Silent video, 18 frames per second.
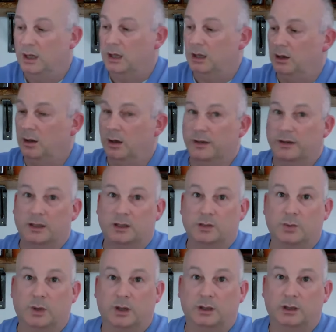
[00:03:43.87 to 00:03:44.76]
Like
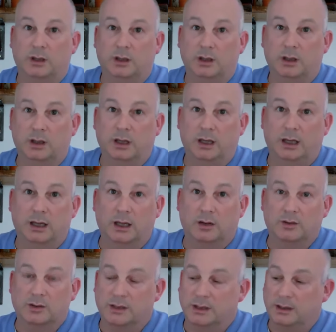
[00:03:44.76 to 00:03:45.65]
this one, it
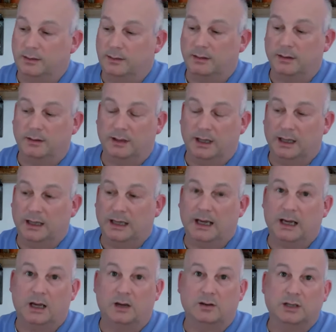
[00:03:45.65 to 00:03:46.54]
goes to, it
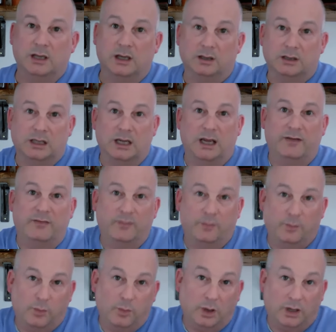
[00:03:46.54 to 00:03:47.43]
can go down to F
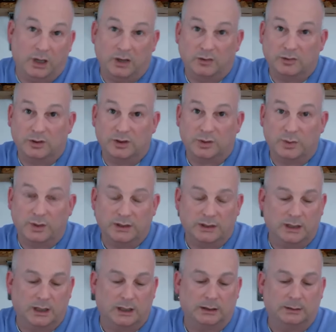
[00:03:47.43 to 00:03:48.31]
one
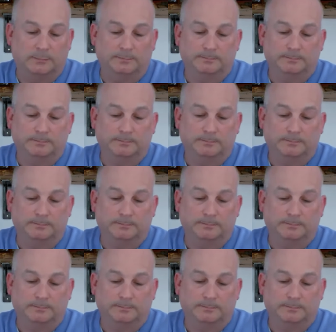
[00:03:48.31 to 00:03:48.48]
twenty-eight.